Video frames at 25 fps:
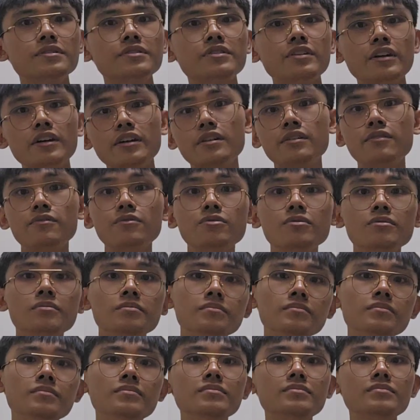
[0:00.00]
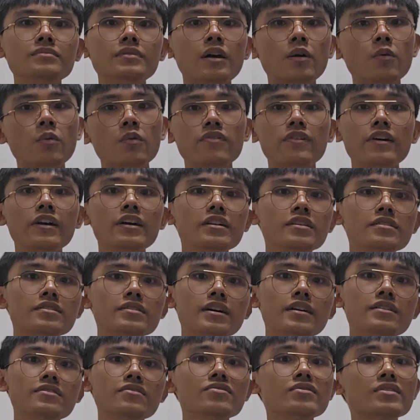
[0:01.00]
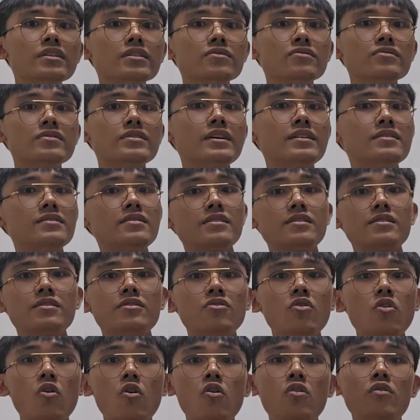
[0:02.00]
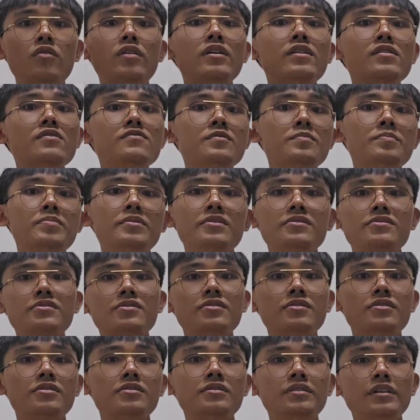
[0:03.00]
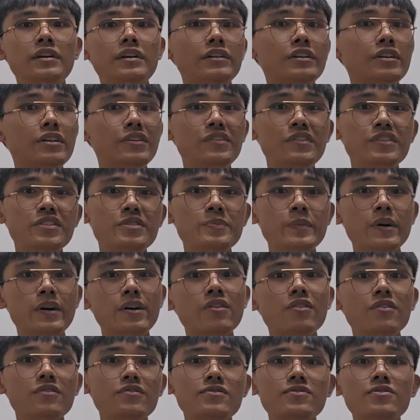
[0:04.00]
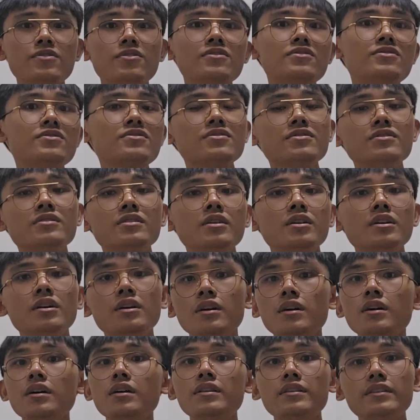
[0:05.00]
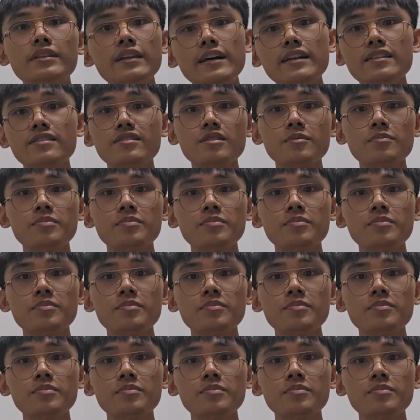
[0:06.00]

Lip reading: you're in a room and without any signs you start to sense like an aura of a person, a charisma of sorts. That's the